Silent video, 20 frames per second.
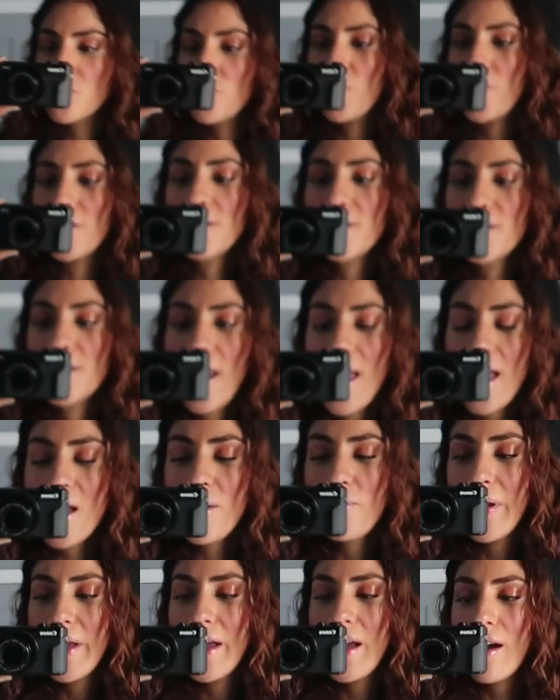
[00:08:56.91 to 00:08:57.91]
speed today
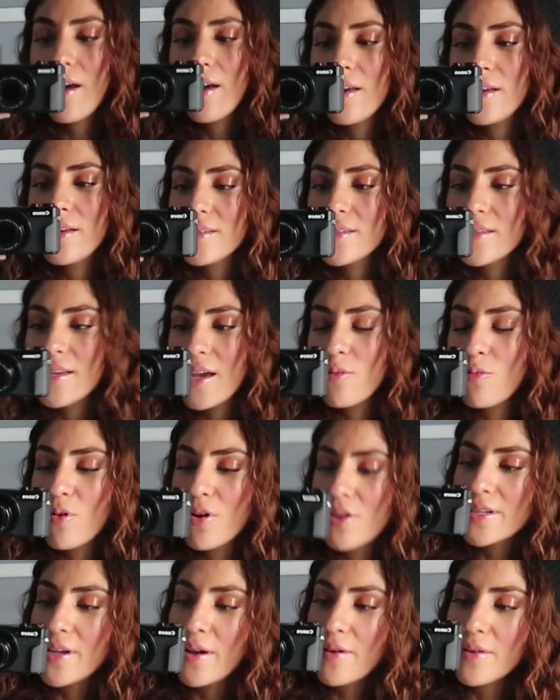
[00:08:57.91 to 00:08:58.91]
because I
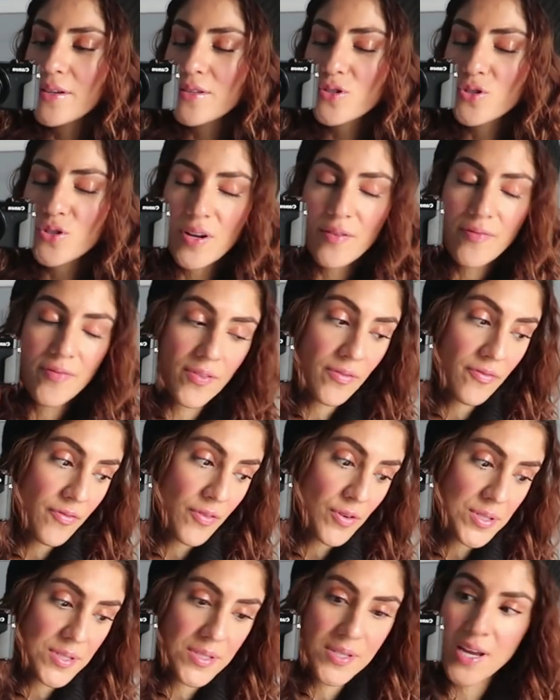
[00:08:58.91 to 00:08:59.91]
worked out yesterday for the
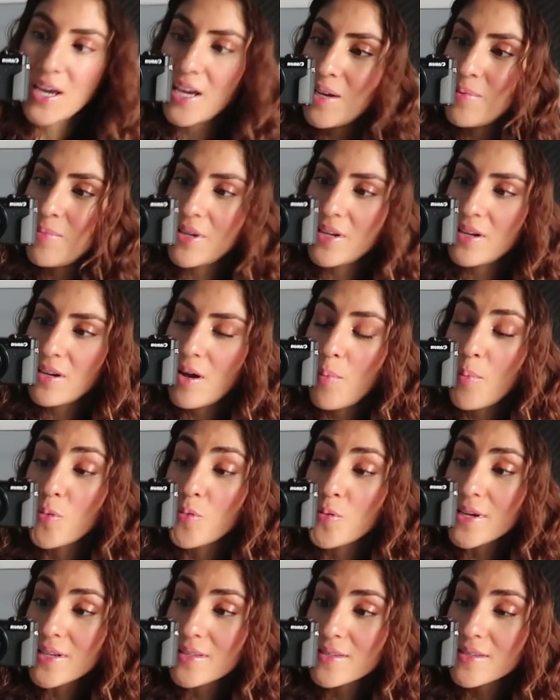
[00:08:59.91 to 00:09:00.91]
first time in a
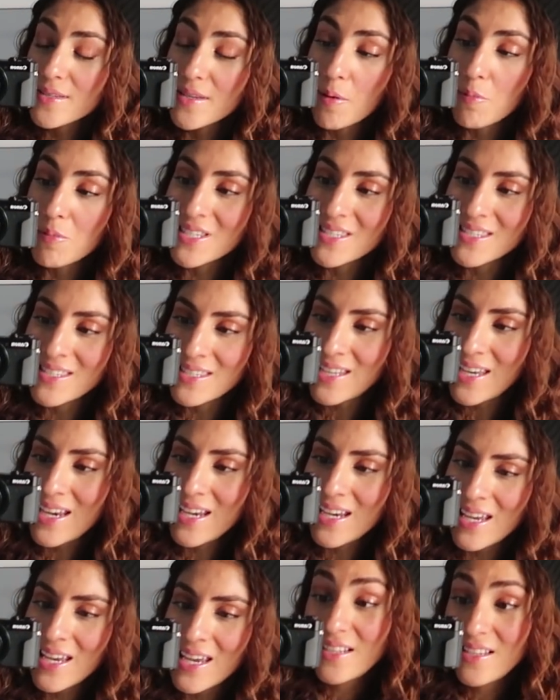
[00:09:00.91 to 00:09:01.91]
couple weeks because I was
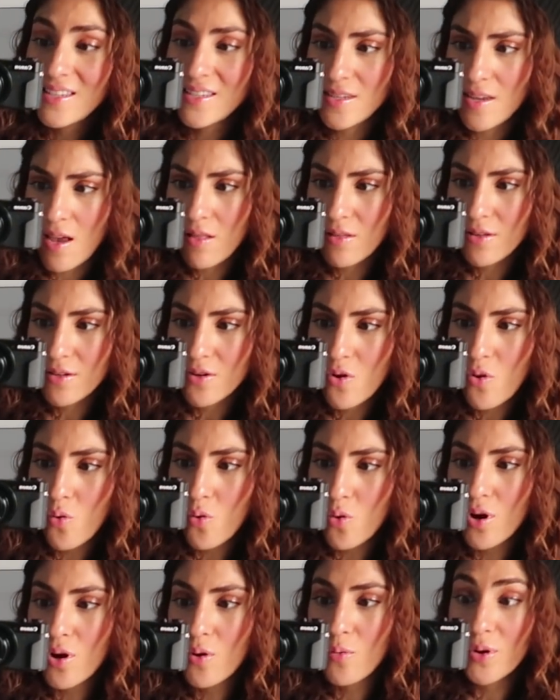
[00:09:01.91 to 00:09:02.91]
sick. I did solid
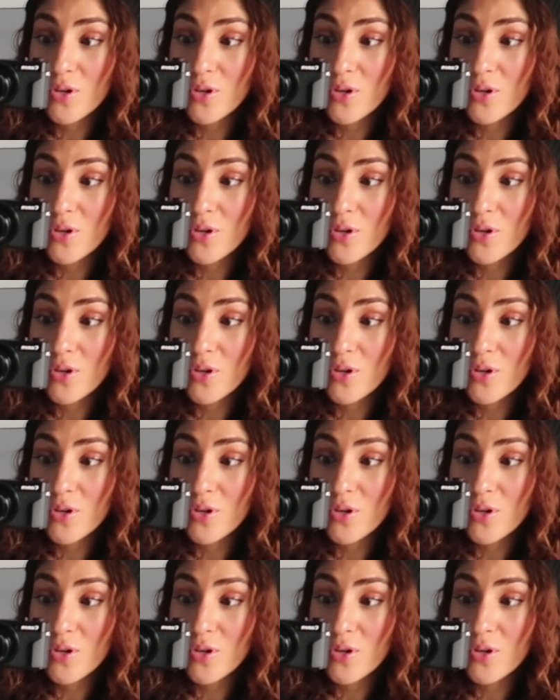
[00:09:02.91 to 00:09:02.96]
core,